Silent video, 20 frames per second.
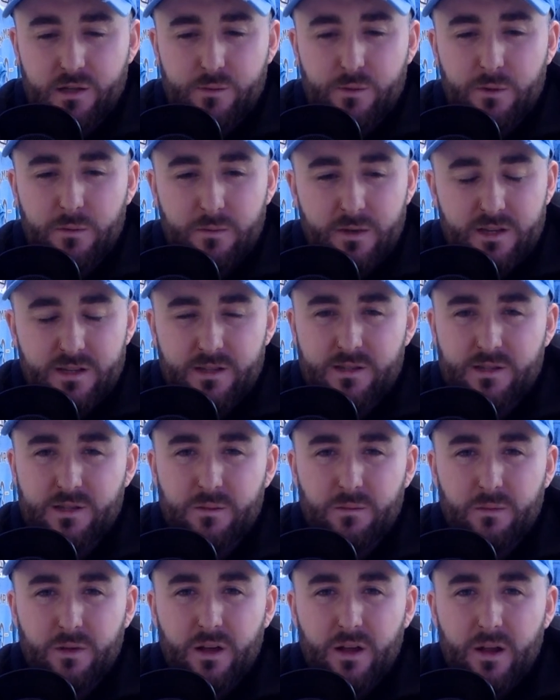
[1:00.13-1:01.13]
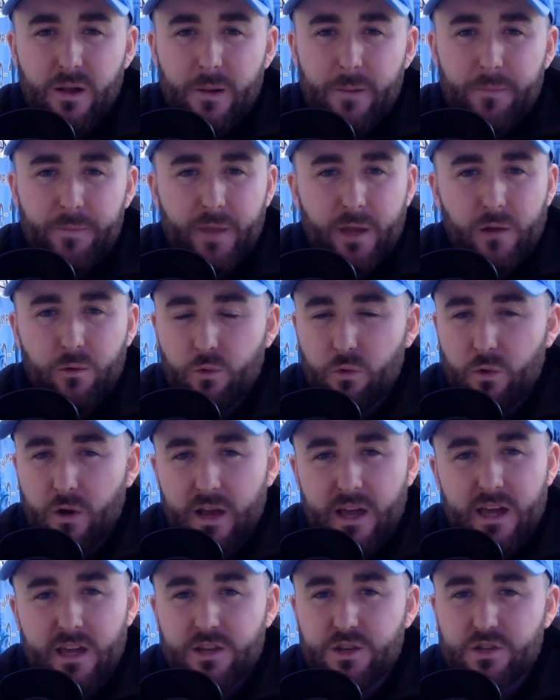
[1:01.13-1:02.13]
we missed some
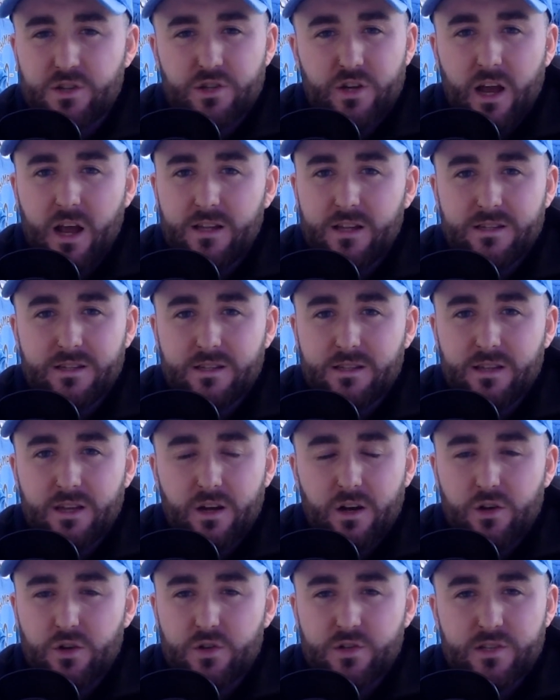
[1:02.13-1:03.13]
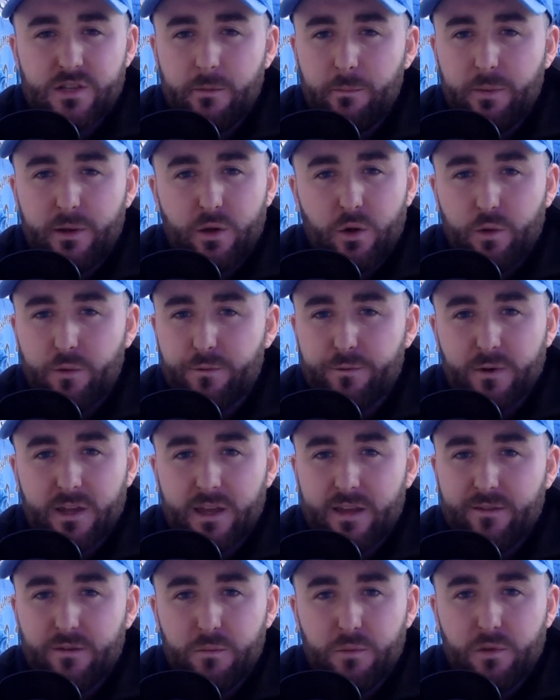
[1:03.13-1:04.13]
outrageous chances that are just simply
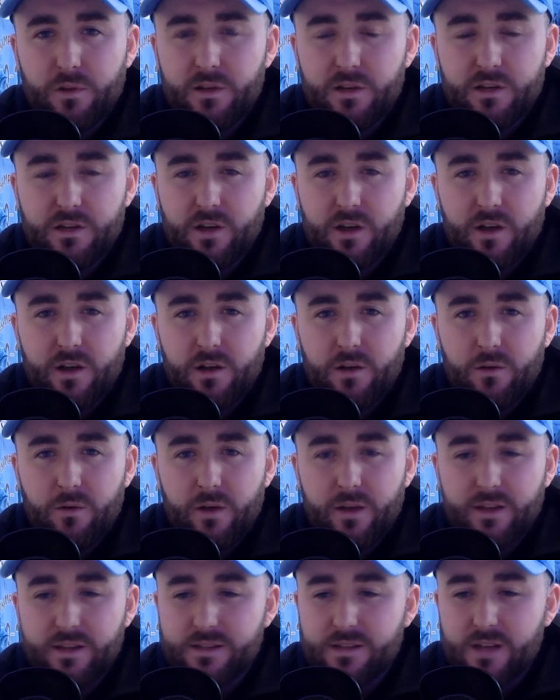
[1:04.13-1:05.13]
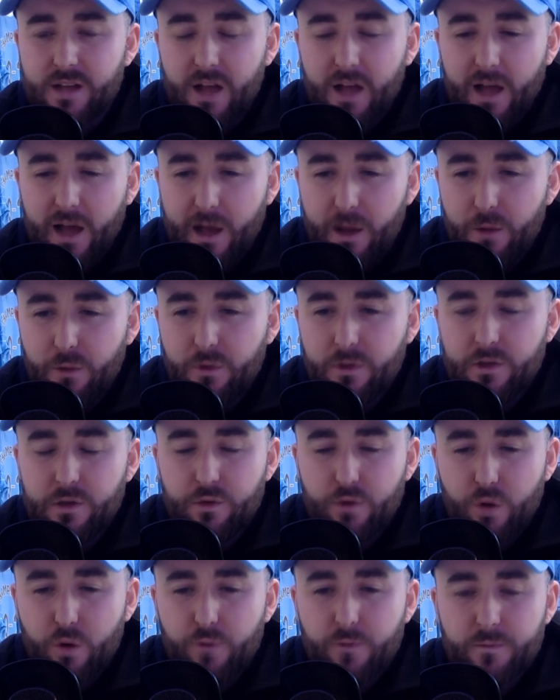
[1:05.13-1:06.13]
unforgivable in a title race. How can you
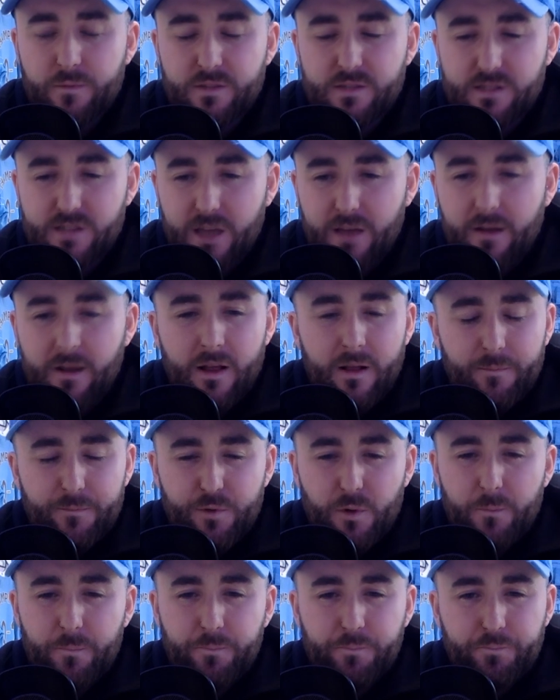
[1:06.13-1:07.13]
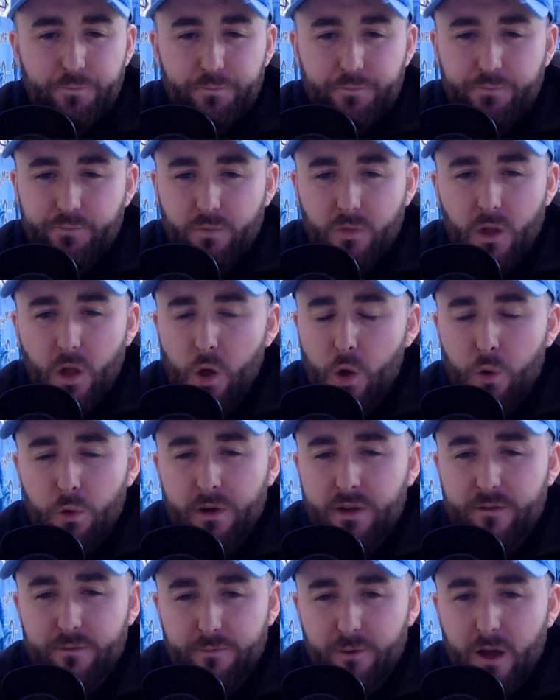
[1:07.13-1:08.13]
go from
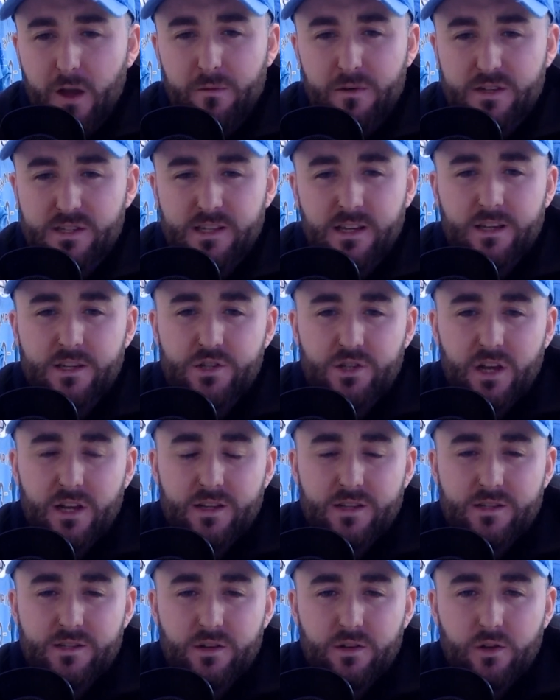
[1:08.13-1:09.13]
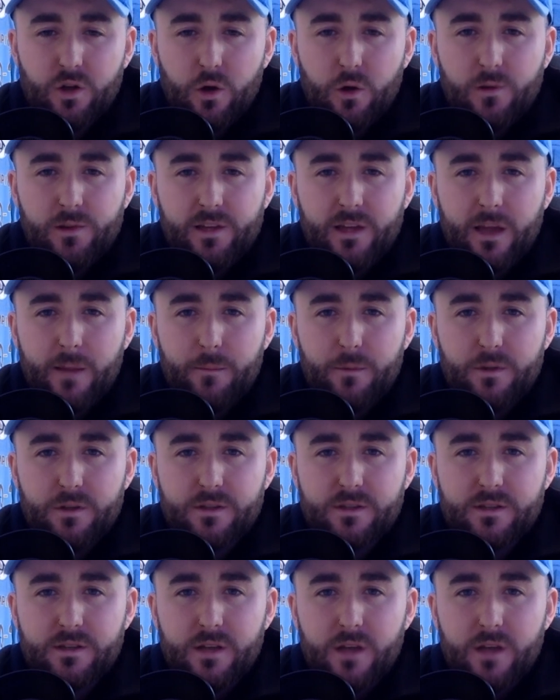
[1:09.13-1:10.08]
only 5 or 6 chances on goal in the Emirates